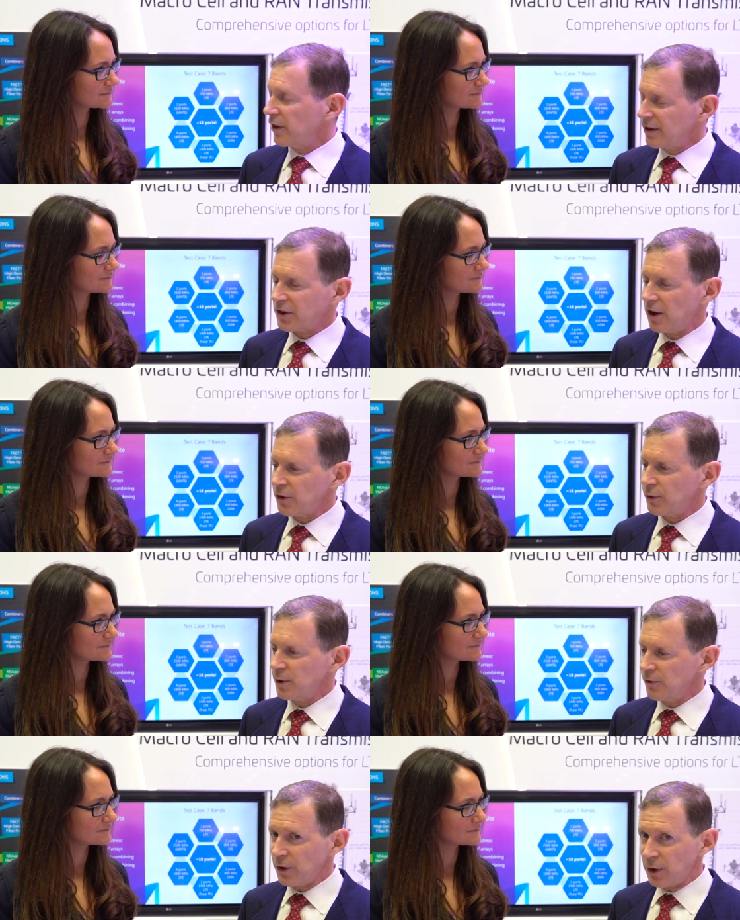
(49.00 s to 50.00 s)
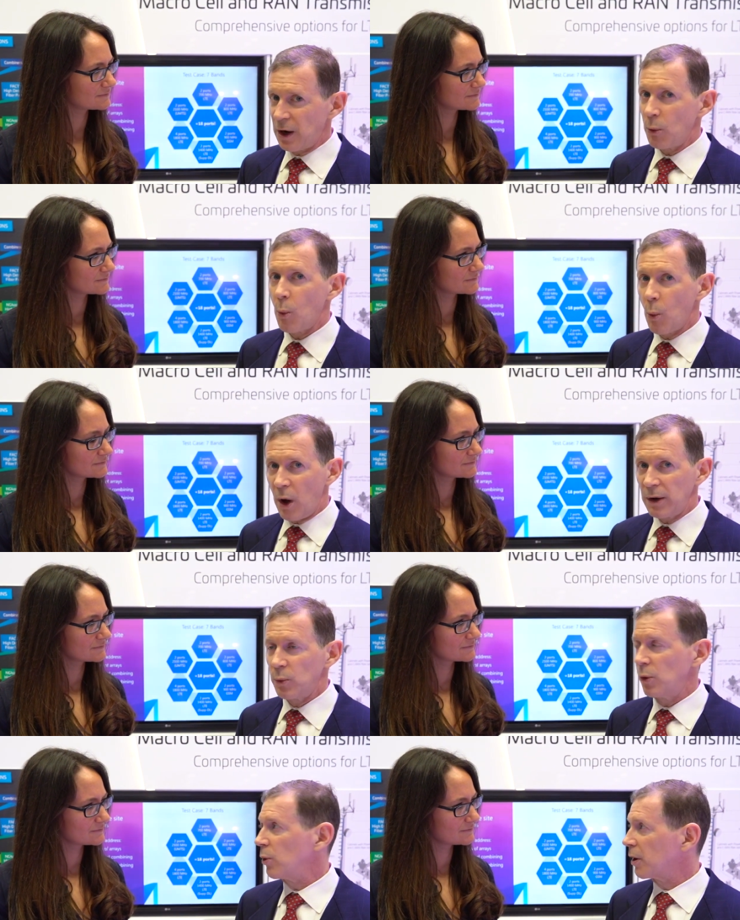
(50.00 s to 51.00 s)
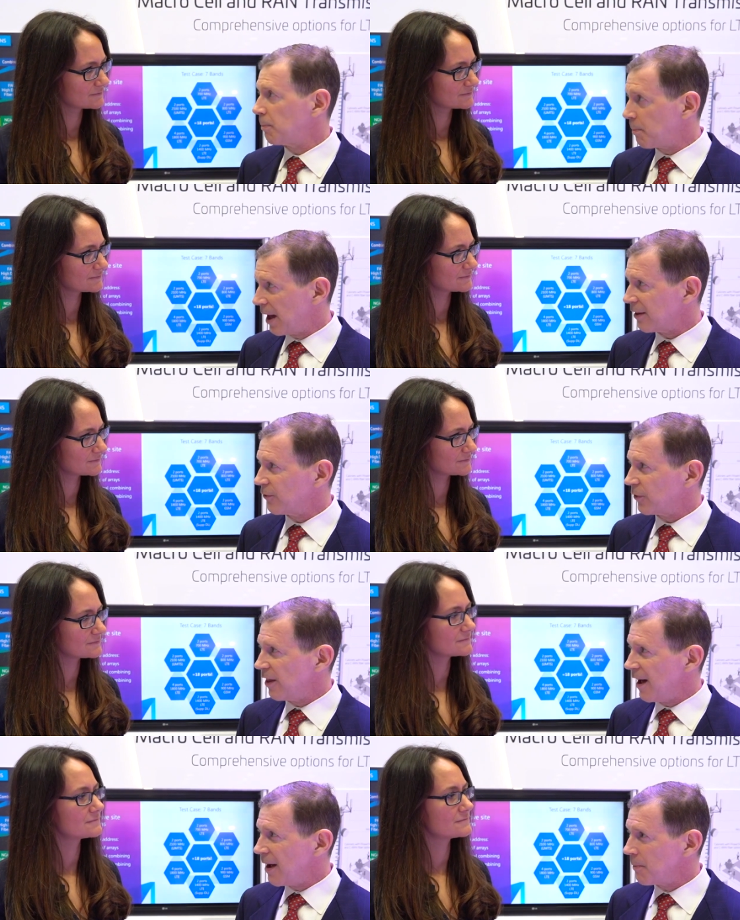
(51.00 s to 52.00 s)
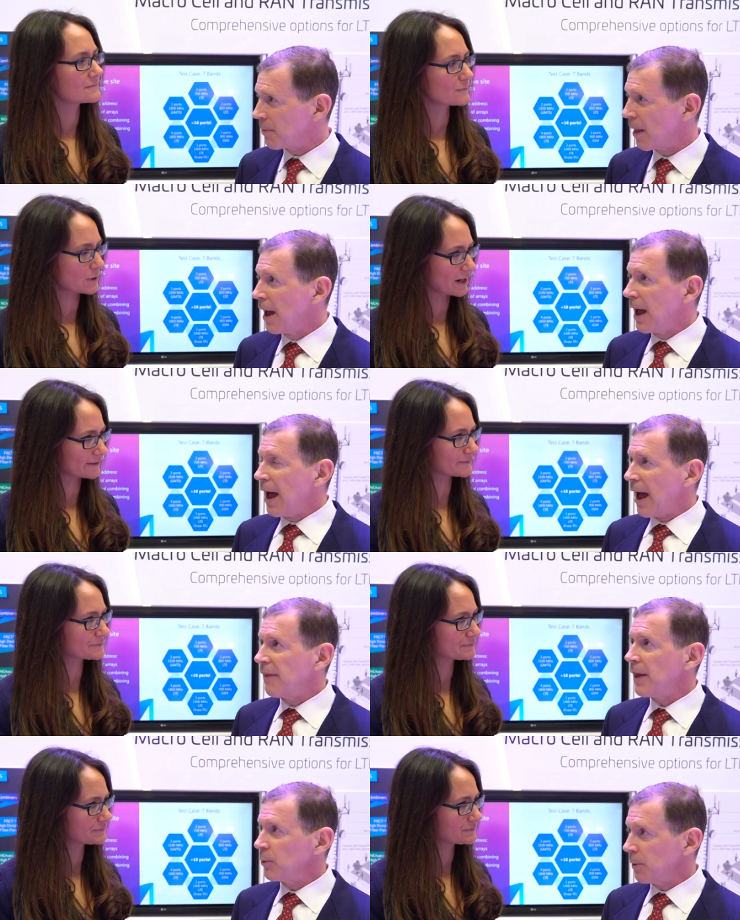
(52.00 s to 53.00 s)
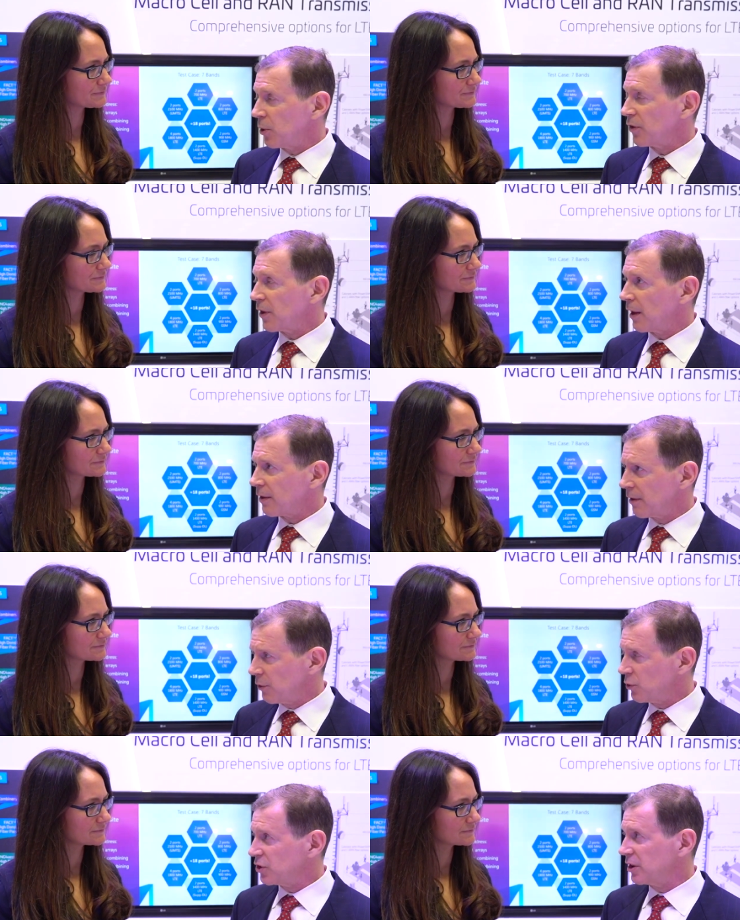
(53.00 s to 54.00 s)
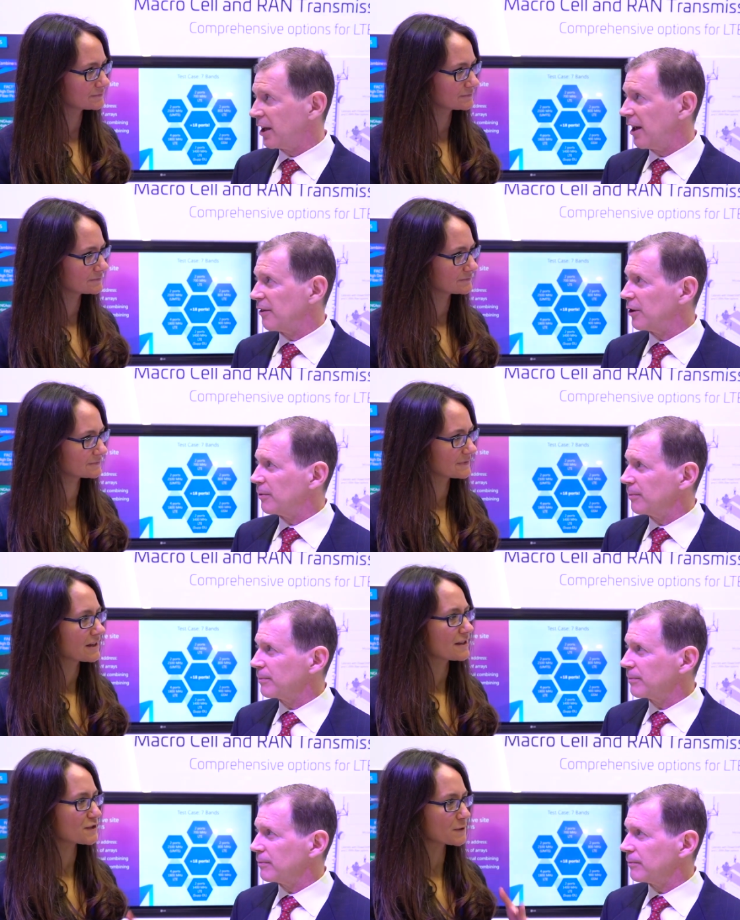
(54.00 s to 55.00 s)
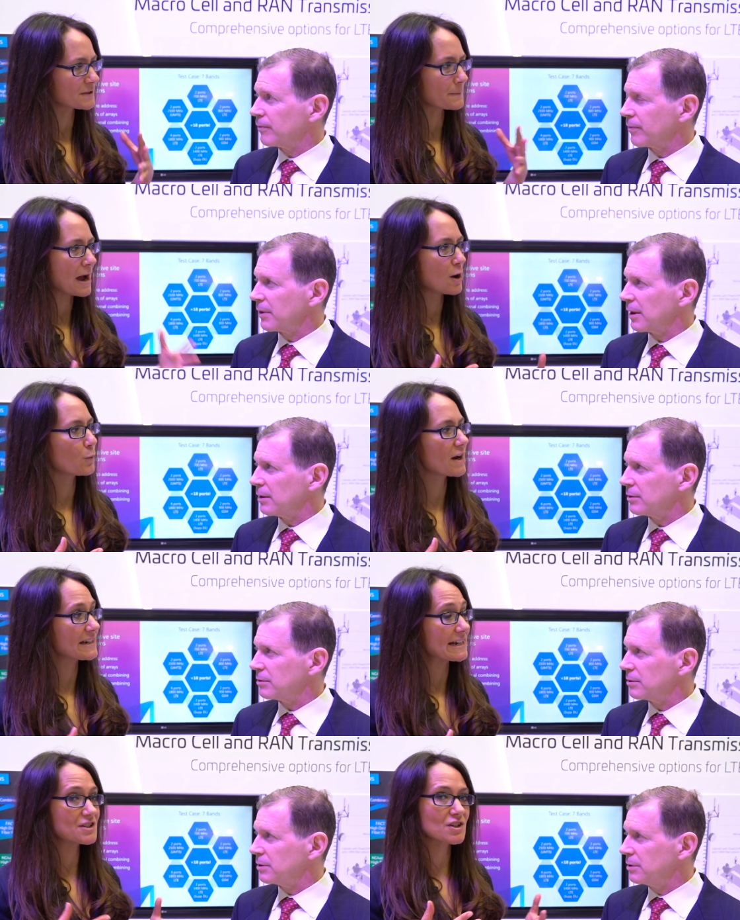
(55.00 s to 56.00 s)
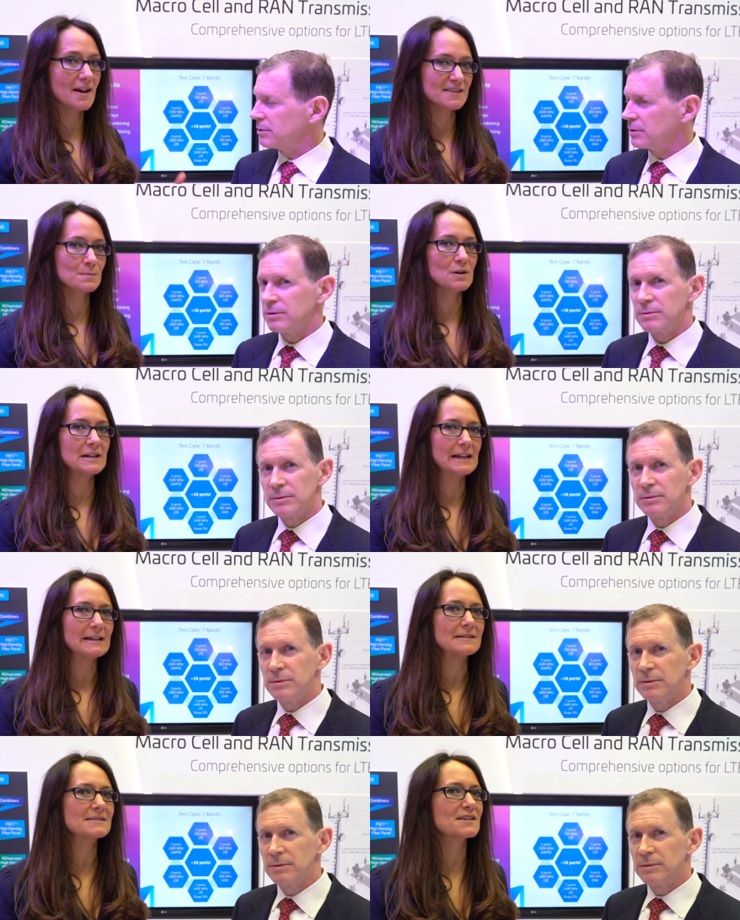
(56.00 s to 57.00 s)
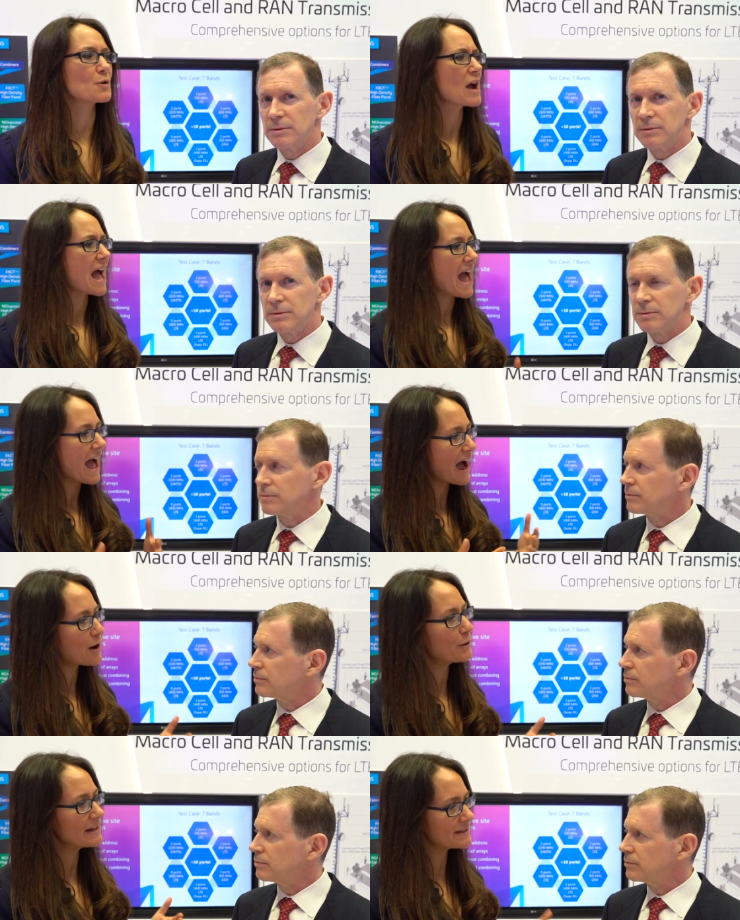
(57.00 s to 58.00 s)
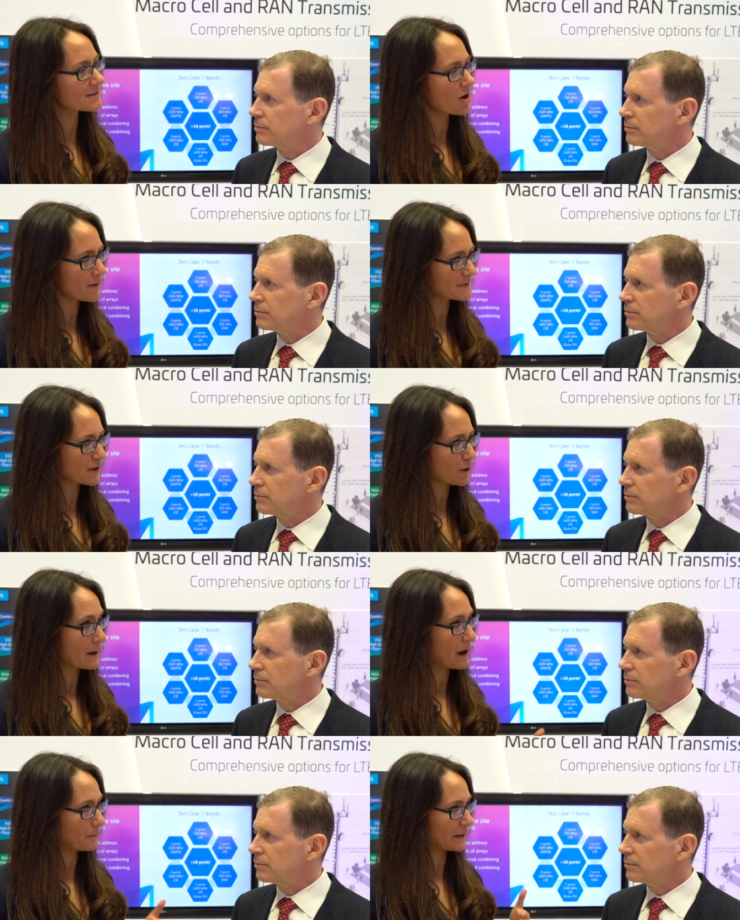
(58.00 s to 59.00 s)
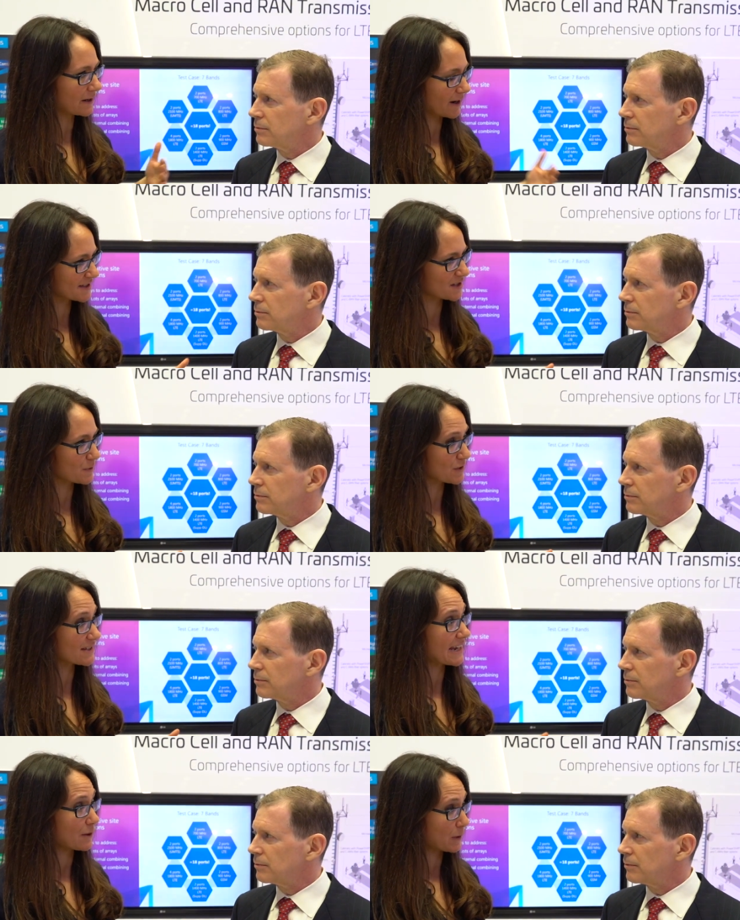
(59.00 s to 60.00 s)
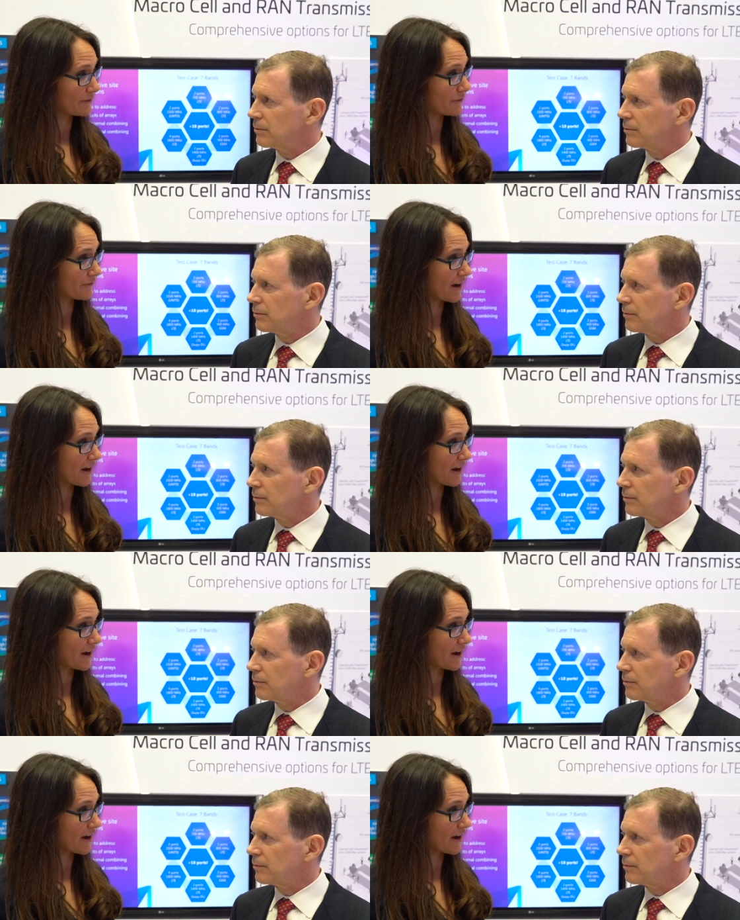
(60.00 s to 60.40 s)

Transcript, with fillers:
Speaker 1: with each customer to figure out what will work best for them, and then we put a solution together.
Speaker 2: So it's about what each customer needs. So how is CommScope helping customers get ready for